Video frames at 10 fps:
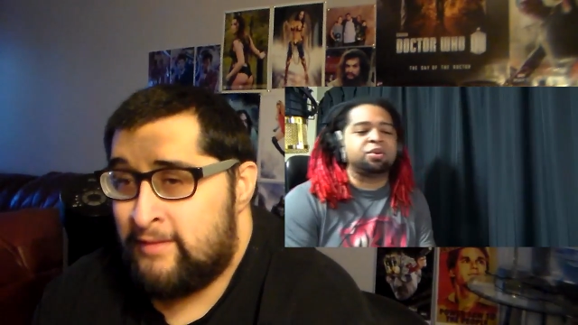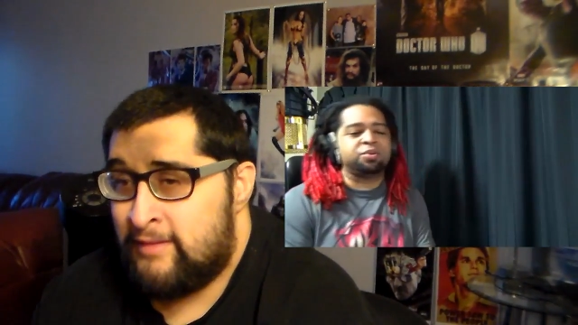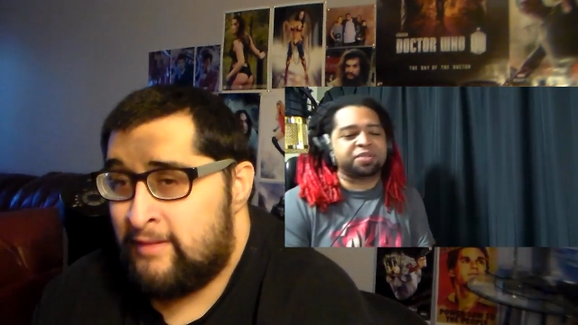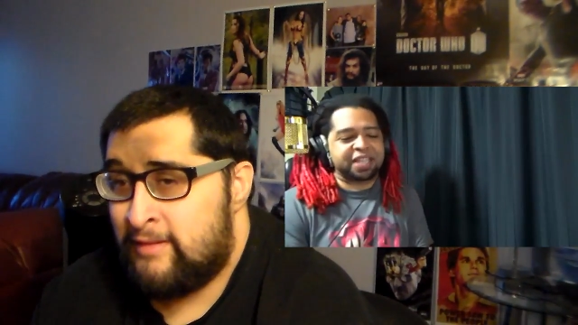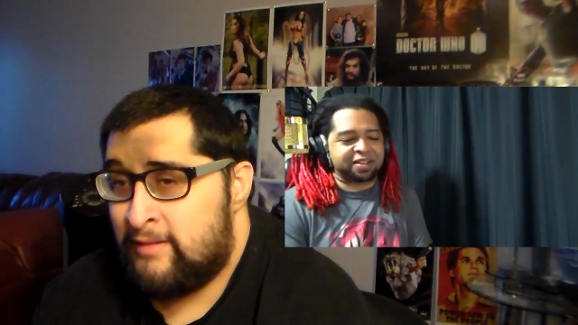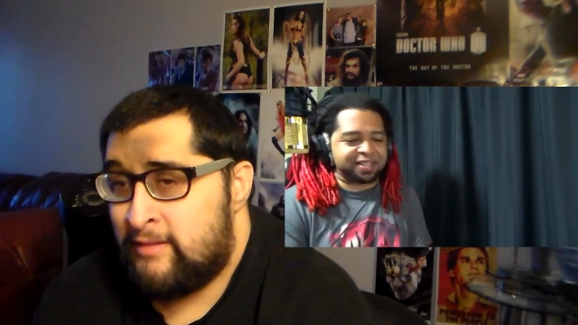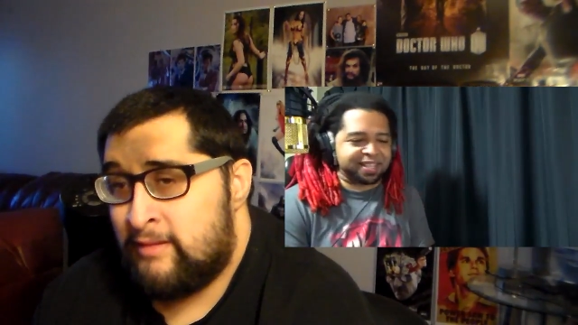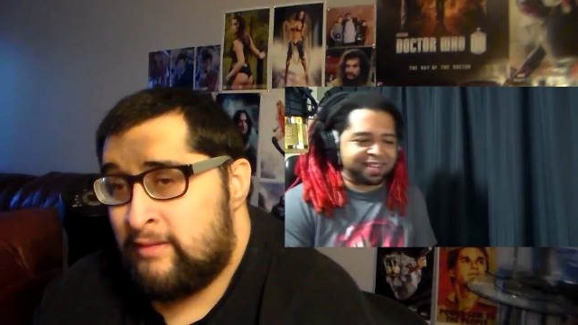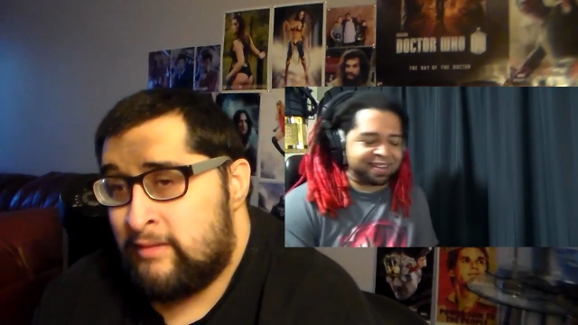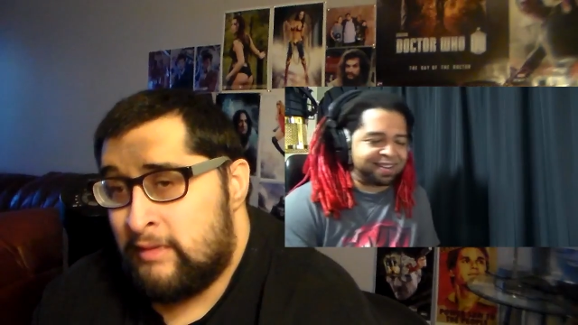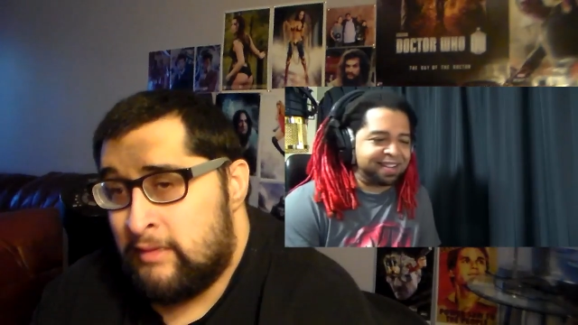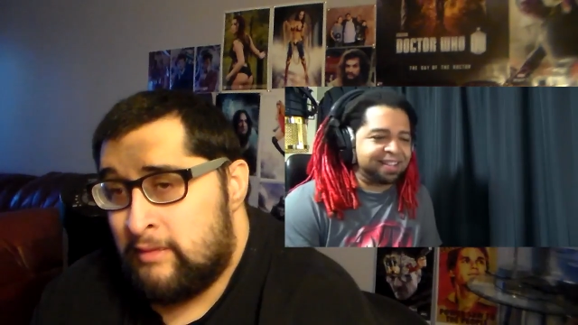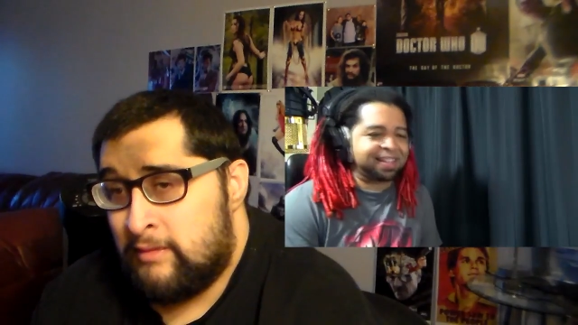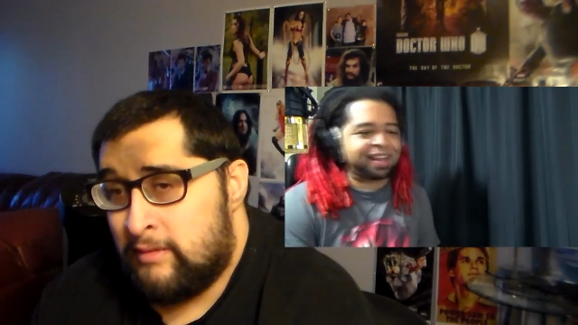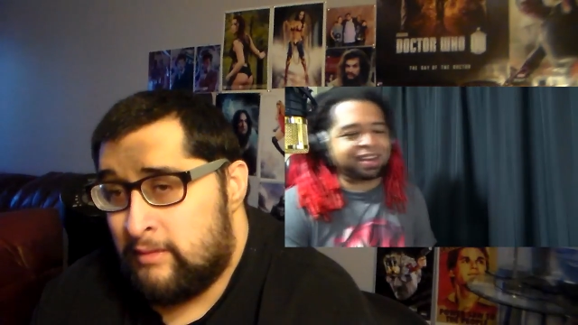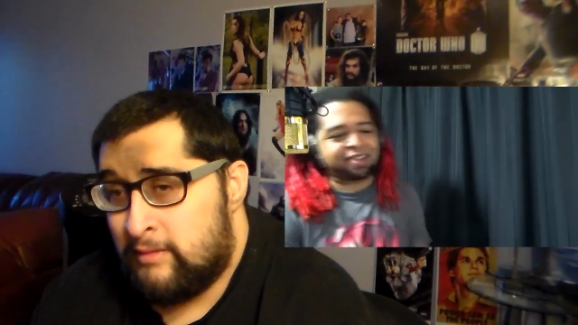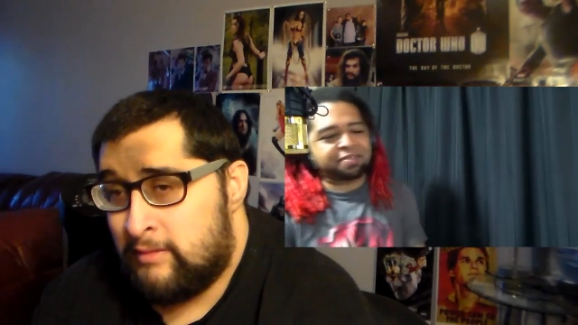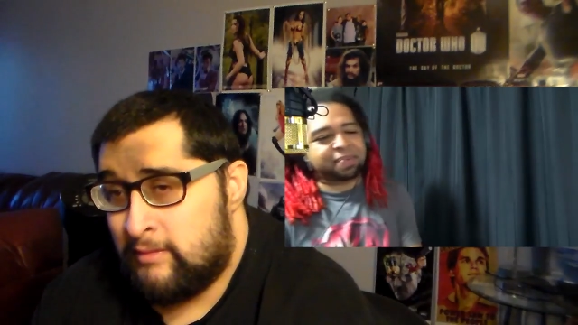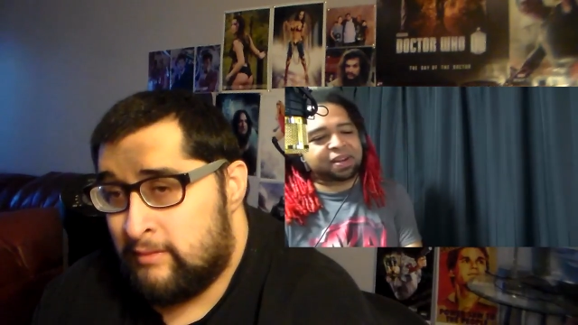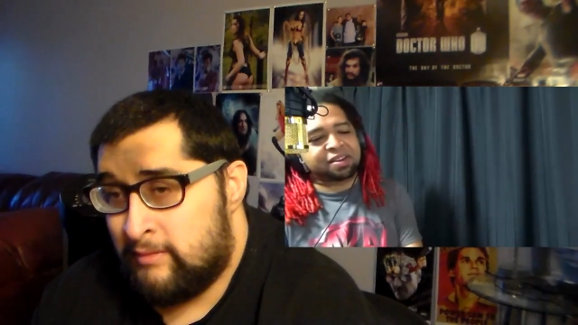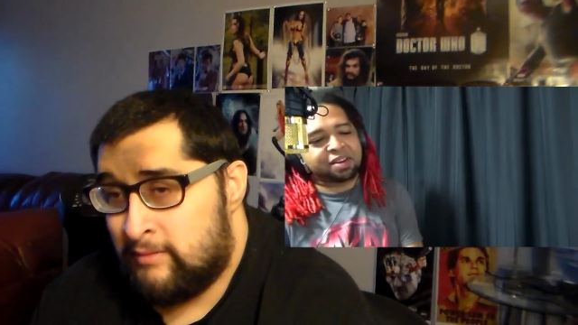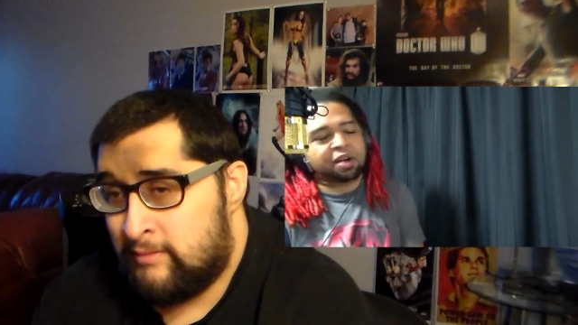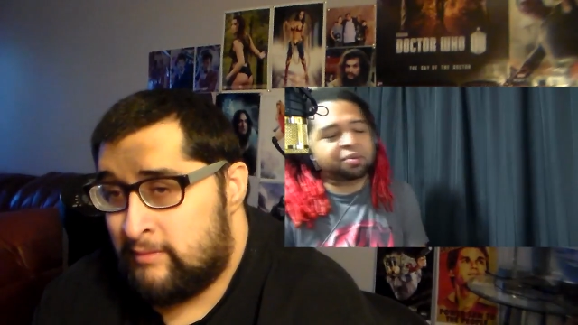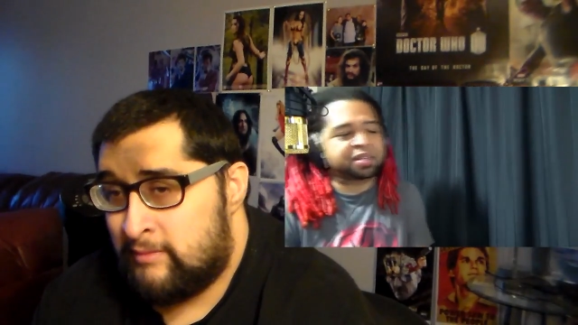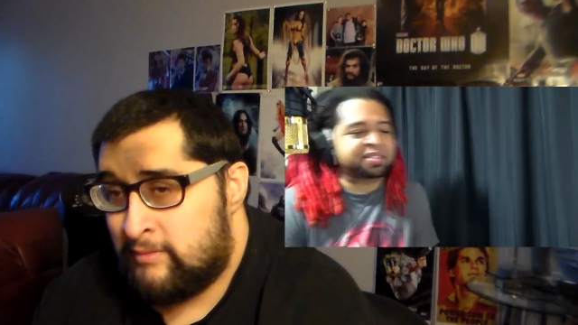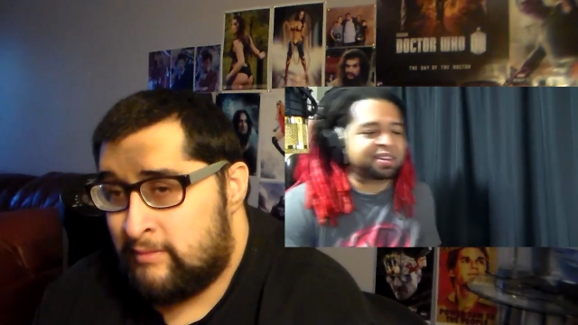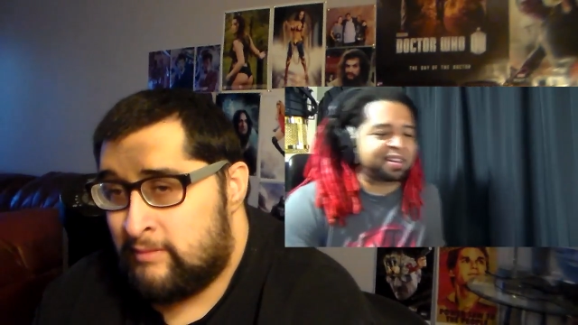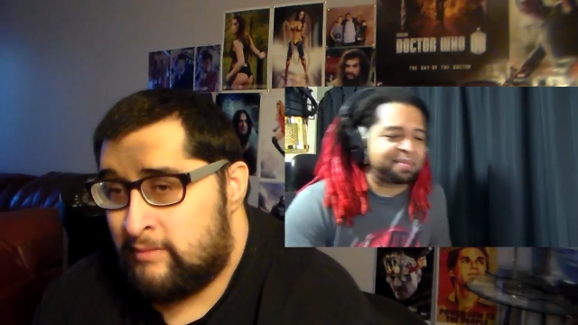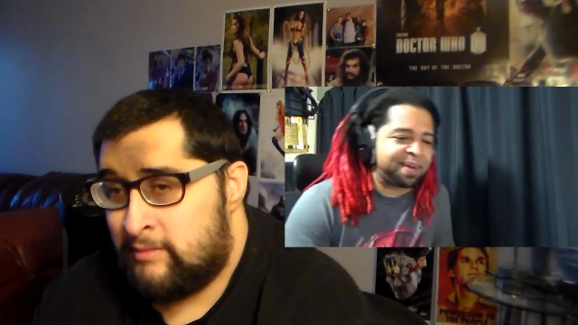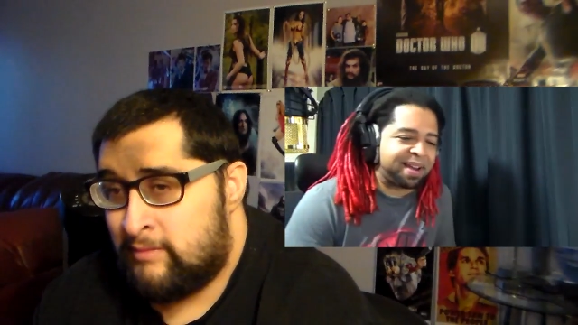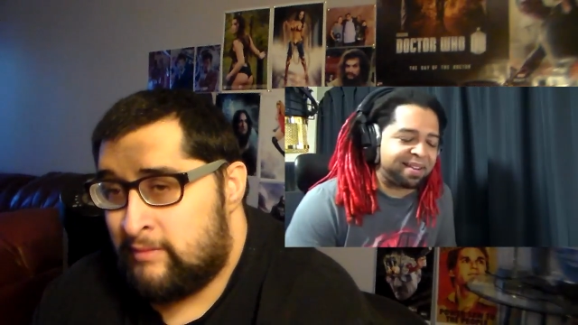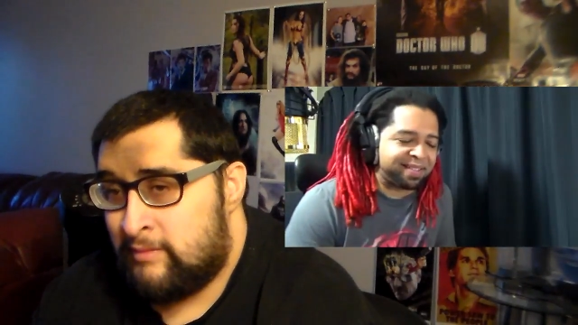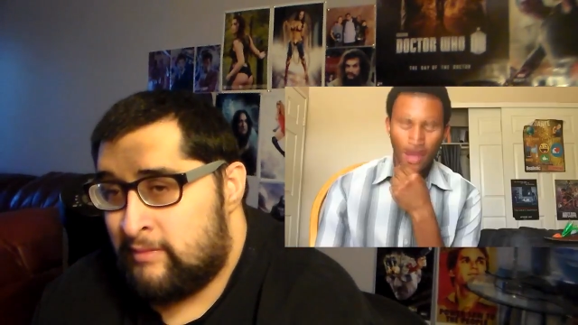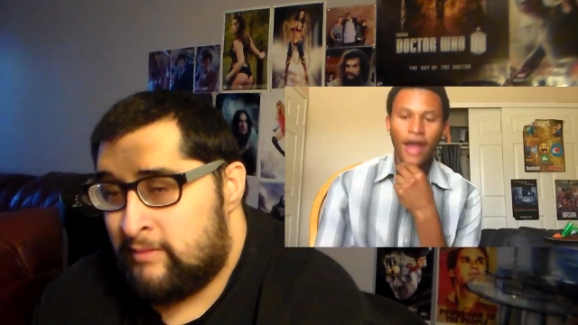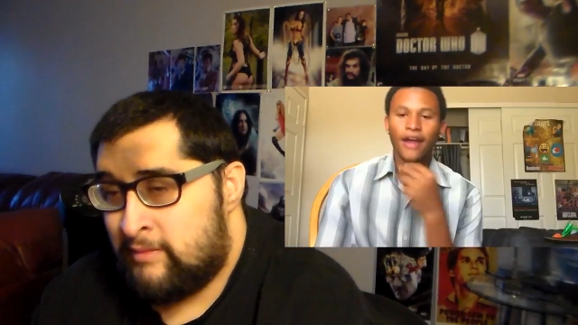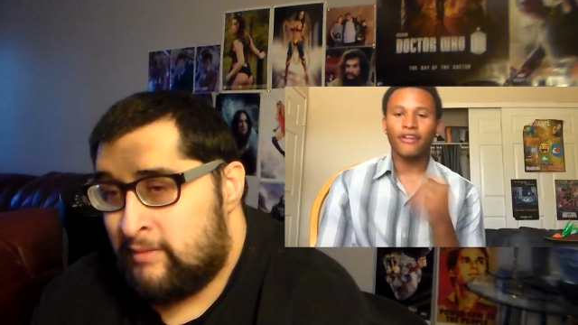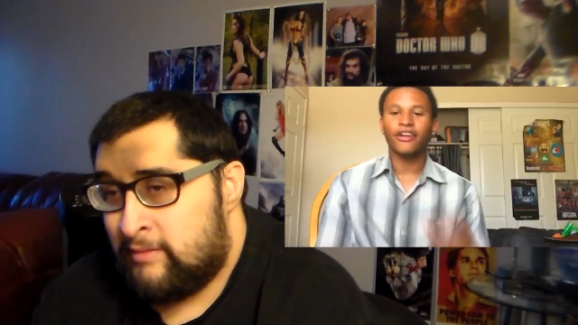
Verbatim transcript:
Speaker 1: the news out there. Letting everybody know what you're all about.